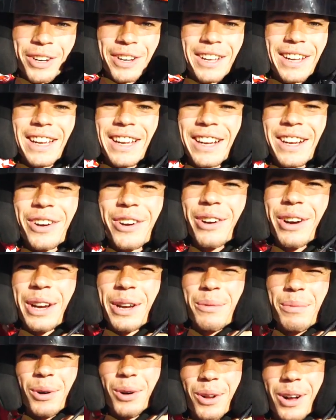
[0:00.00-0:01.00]

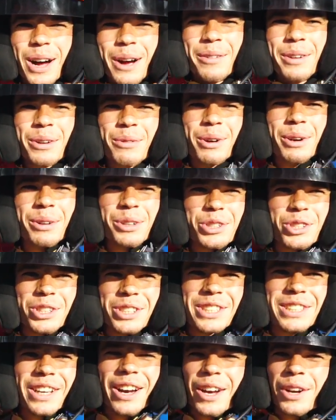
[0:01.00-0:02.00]
Incredible. I mean, we were
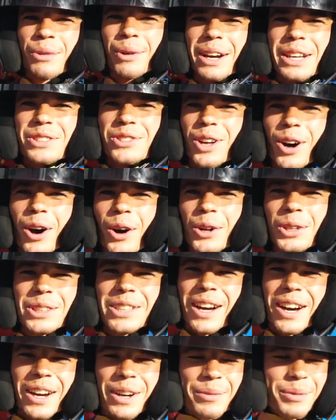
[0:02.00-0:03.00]
just sideways the whole
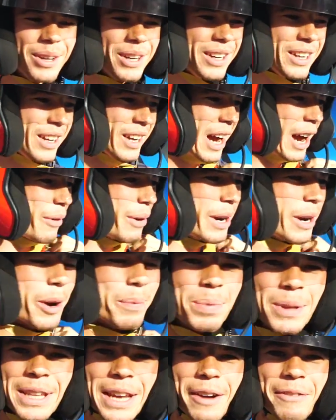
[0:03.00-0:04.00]
time. I went
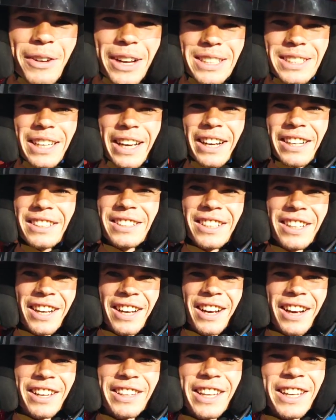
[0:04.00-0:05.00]
up in the FXX
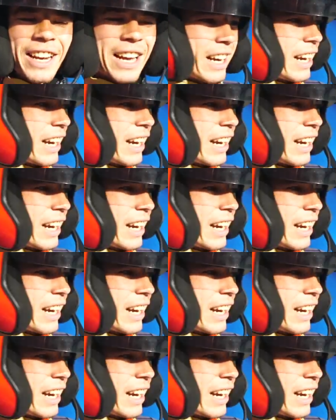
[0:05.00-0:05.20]
and then